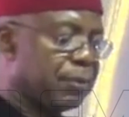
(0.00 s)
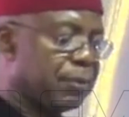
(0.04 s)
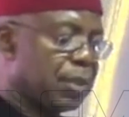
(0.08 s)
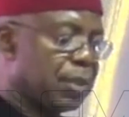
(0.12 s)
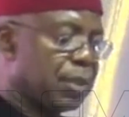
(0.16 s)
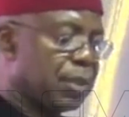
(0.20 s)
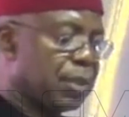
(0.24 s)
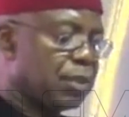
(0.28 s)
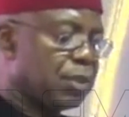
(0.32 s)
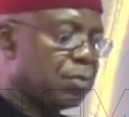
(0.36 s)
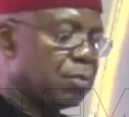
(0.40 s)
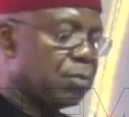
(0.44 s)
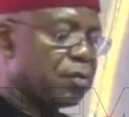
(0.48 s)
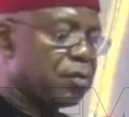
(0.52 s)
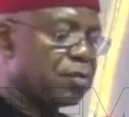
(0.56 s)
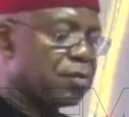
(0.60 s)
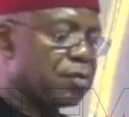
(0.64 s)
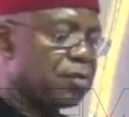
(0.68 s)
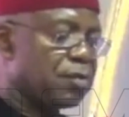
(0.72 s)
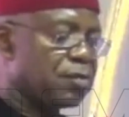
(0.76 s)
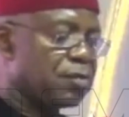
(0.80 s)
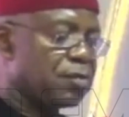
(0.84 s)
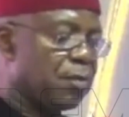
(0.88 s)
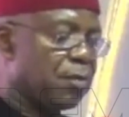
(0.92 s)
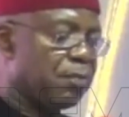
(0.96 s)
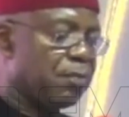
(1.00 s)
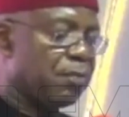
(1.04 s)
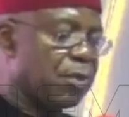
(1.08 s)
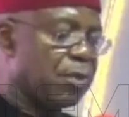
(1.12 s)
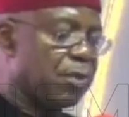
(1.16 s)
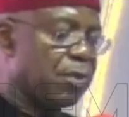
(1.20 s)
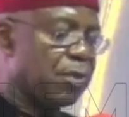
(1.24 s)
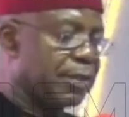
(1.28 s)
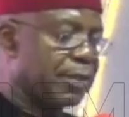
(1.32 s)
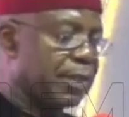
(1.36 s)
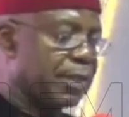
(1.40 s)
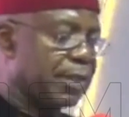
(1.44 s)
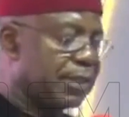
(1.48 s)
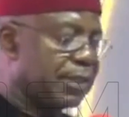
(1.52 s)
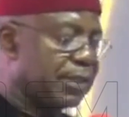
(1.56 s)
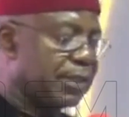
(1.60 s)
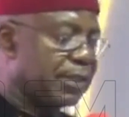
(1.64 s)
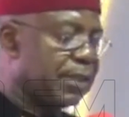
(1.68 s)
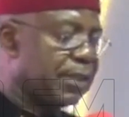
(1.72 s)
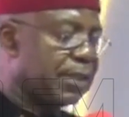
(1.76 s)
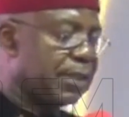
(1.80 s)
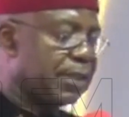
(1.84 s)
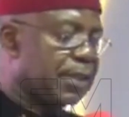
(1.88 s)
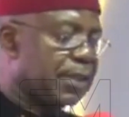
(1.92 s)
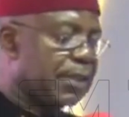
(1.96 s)
it must also be noted
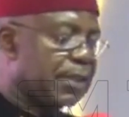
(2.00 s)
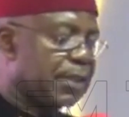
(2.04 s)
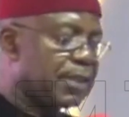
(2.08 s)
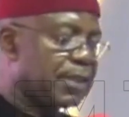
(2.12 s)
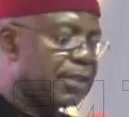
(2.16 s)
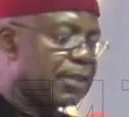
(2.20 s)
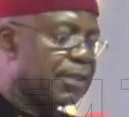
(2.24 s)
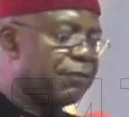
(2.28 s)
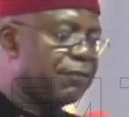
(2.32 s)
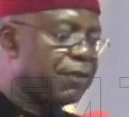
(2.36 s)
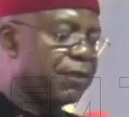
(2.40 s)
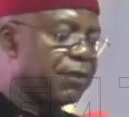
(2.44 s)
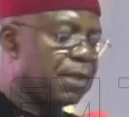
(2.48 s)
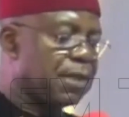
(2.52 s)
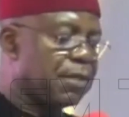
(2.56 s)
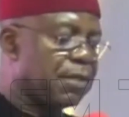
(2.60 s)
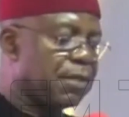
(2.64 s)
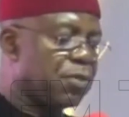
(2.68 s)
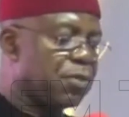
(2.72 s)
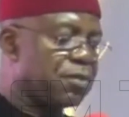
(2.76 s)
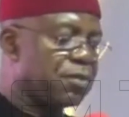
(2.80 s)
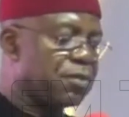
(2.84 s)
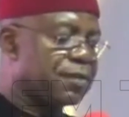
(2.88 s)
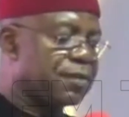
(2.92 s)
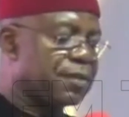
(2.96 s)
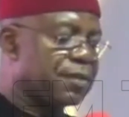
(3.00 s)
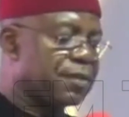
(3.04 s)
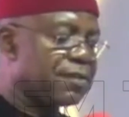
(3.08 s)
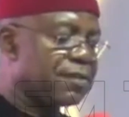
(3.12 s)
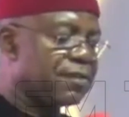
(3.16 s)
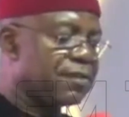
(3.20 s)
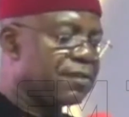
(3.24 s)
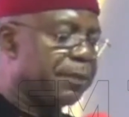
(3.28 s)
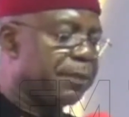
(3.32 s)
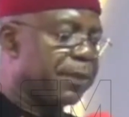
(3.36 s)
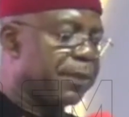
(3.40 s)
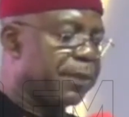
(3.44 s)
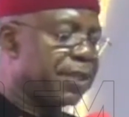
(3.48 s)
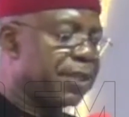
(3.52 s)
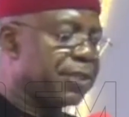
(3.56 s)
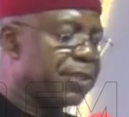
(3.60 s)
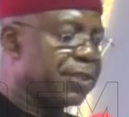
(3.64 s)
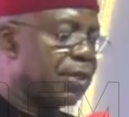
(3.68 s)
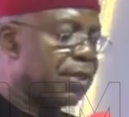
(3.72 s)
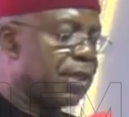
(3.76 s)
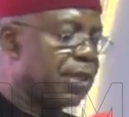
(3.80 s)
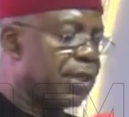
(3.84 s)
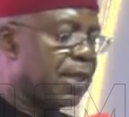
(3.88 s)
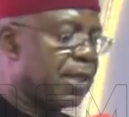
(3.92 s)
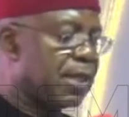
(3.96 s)
that even the most
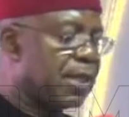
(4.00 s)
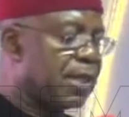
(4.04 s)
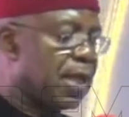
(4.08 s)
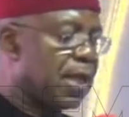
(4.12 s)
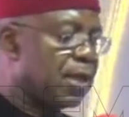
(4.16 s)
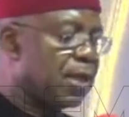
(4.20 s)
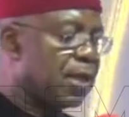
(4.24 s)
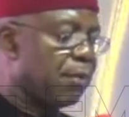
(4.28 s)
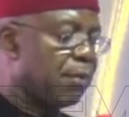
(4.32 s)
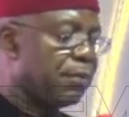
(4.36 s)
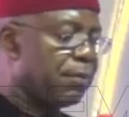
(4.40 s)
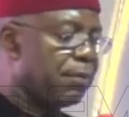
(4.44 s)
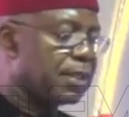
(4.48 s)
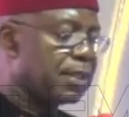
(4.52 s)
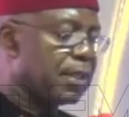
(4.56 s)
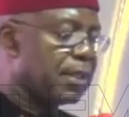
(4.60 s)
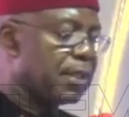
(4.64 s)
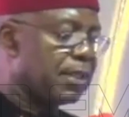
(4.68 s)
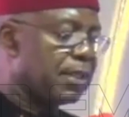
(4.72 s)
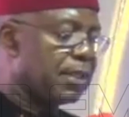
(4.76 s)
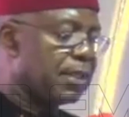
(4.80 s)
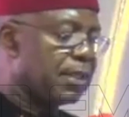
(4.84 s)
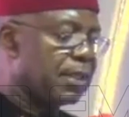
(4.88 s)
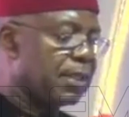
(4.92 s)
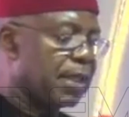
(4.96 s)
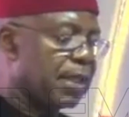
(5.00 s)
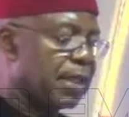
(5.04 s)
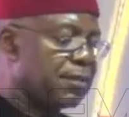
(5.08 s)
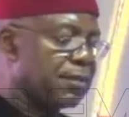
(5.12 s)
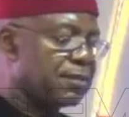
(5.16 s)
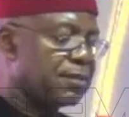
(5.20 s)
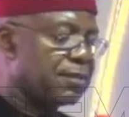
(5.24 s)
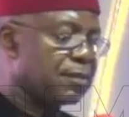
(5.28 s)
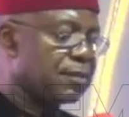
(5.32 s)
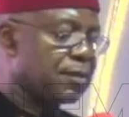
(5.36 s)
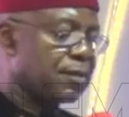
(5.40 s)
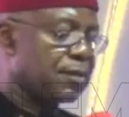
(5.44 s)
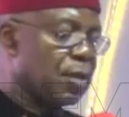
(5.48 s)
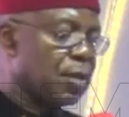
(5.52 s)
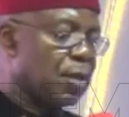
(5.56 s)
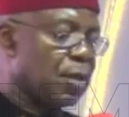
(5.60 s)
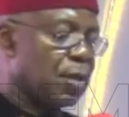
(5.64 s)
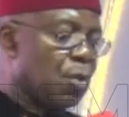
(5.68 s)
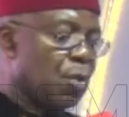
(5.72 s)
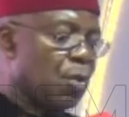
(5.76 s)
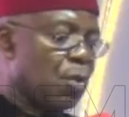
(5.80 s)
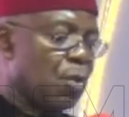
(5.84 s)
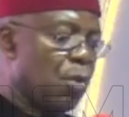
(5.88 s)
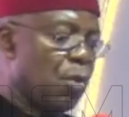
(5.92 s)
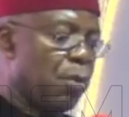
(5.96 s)
inspirational and committed leaders
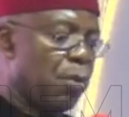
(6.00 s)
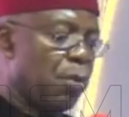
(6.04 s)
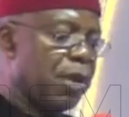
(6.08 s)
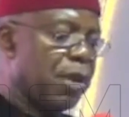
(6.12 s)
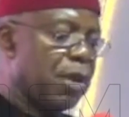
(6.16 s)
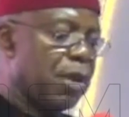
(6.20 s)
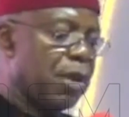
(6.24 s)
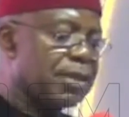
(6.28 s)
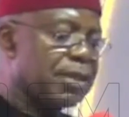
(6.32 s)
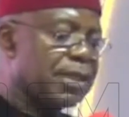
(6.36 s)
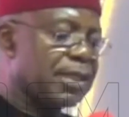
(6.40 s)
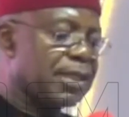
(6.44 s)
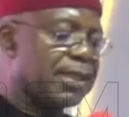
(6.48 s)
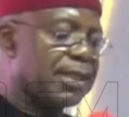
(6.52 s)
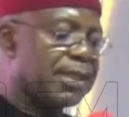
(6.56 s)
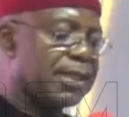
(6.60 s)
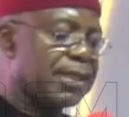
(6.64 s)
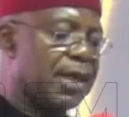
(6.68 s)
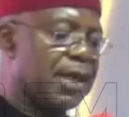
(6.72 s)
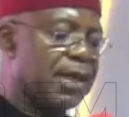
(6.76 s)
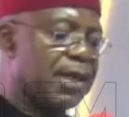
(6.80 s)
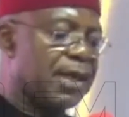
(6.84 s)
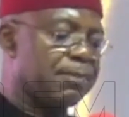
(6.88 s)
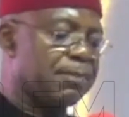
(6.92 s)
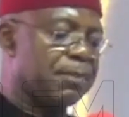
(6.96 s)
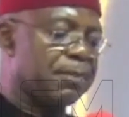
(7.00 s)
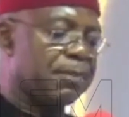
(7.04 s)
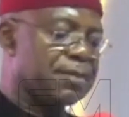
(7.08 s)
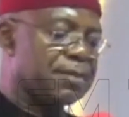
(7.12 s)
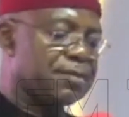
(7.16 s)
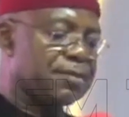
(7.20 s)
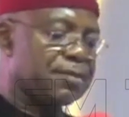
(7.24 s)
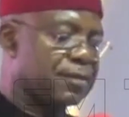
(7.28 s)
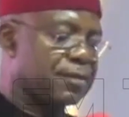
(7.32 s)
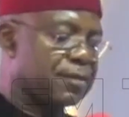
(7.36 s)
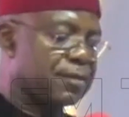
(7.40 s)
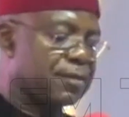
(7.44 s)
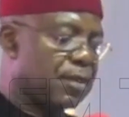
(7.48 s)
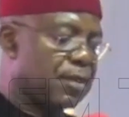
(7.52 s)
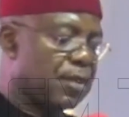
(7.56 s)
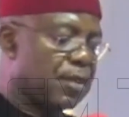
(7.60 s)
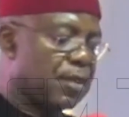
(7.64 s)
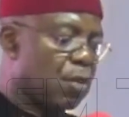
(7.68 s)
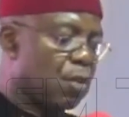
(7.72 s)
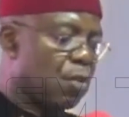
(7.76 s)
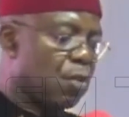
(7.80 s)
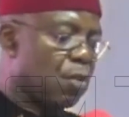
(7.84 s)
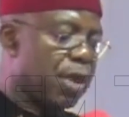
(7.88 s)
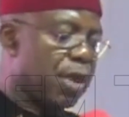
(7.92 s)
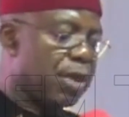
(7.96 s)
will be utterly helpless
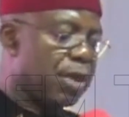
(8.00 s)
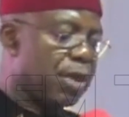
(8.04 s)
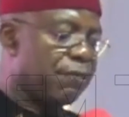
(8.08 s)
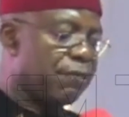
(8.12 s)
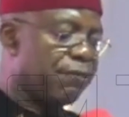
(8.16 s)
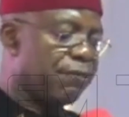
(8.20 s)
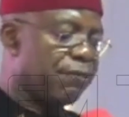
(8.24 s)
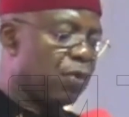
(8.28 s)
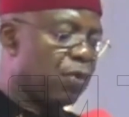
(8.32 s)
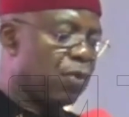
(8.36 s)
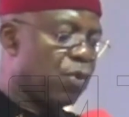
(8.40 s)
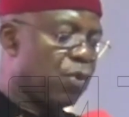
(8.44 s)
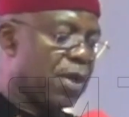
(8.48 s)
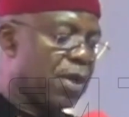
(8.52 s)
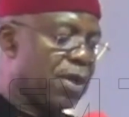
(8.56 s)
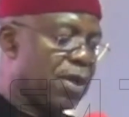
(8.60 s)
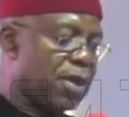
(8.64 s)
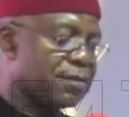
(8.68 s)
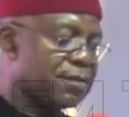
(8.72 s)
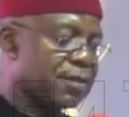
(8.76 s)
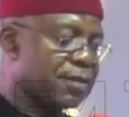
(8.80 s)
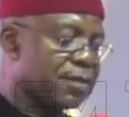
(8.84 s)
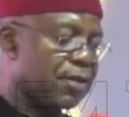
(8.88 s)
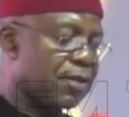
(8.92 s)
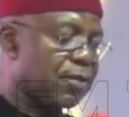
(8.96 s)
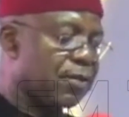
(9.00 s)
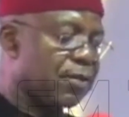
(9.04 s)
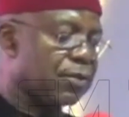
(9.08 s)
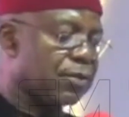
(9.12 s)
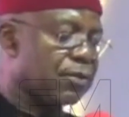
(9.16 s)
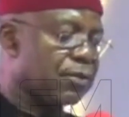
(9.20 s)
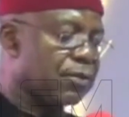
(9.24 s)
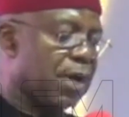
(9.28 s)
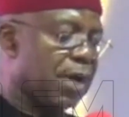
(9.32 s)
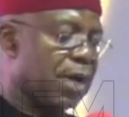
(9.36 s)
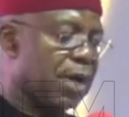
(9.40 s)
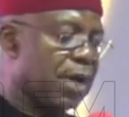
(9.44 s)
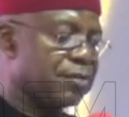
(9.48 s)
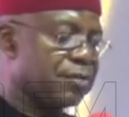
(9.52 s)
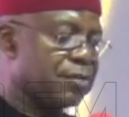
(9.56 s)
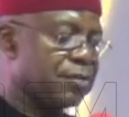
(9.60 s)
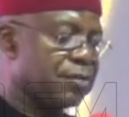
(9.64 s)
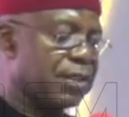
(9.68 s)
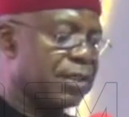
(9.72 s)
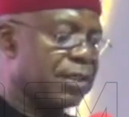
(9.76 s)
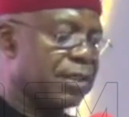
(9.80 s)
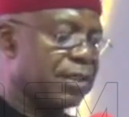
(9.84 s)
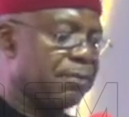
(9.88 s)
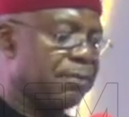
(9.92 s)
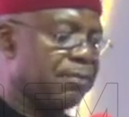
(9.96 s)
when the followers cannot rise to
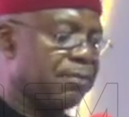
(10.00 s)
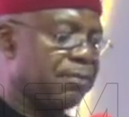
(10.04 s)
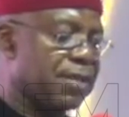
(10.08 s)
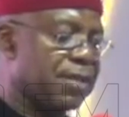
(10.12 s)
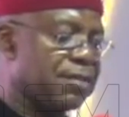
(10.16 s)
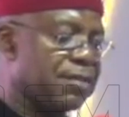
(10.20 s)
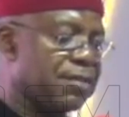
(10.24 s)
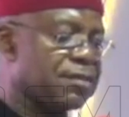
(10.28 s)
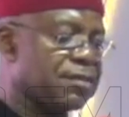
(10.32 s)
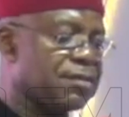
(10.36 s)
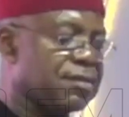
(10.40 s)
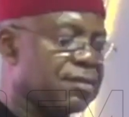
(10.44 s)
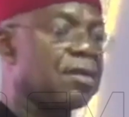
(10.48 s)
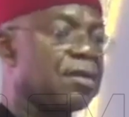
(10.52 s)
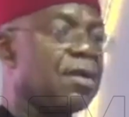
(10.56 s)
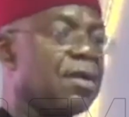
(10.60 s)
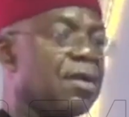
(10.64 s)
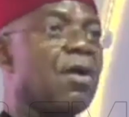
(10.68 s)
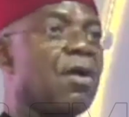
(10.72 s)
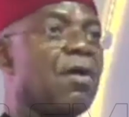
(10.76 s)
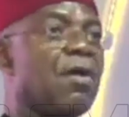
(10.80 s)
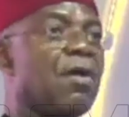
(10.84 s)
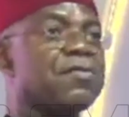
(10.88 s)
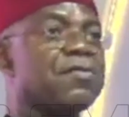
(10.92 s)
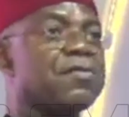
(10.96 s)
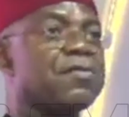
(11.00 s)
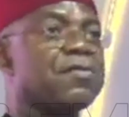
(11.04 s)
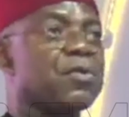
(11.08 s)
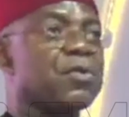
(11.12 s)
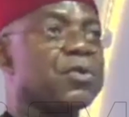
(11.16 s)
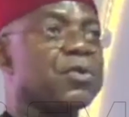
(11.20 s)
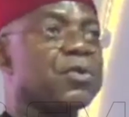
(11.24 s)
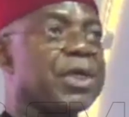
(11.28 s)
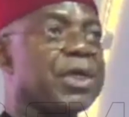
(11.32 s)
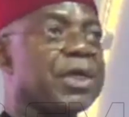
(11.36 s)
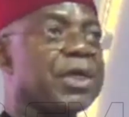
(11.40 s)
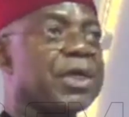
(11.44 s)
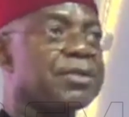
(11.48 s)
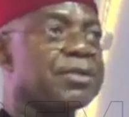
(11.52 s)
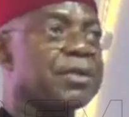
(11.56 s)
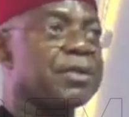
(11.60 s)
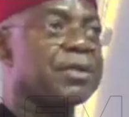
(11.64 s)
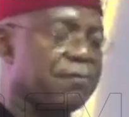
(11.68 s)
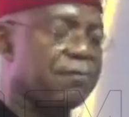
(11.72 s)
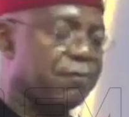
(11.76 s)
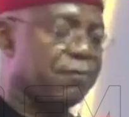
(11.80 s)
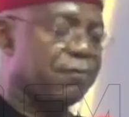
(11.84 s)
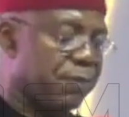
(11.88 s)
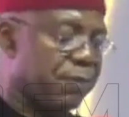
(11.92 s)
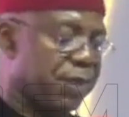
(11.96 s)
the demands of social
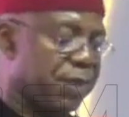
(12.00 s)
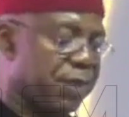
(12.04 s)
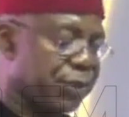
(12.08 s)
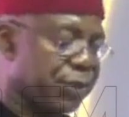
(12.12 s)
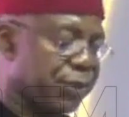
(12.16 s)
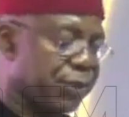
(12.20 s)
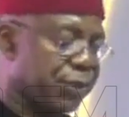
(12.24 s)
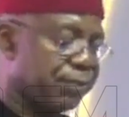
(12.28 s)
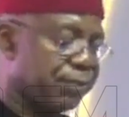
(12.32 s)
transformation.